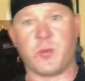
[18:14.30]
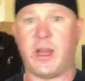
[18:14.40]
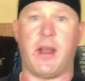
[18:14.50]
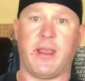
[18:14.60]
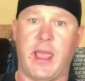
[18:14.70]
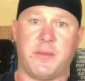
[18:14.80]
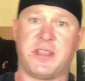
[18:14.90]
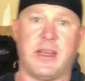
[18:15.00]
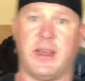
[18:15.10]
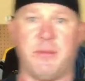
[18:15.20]
because we're down at the
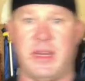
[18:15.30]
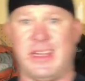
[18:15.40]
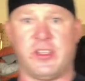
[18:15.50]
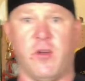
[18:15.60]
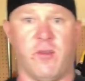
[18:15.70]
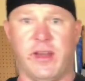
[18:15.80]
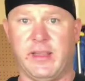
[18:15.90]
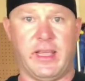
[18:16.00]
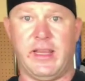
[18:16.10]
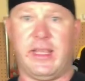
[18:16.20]
campsite doesn't mean it's over.
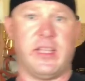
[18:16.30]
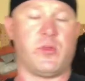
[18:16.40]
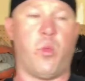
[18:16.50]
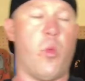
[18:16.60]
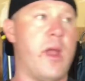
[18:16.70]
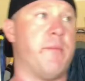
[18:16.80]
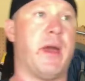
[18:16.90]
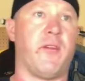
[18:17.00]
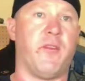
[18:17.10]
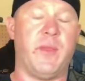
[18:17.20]
It gets way
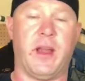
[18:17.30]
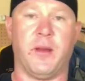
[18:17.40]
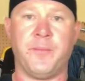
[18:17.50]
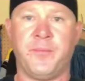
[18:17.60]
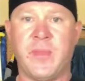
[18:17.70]
better from there.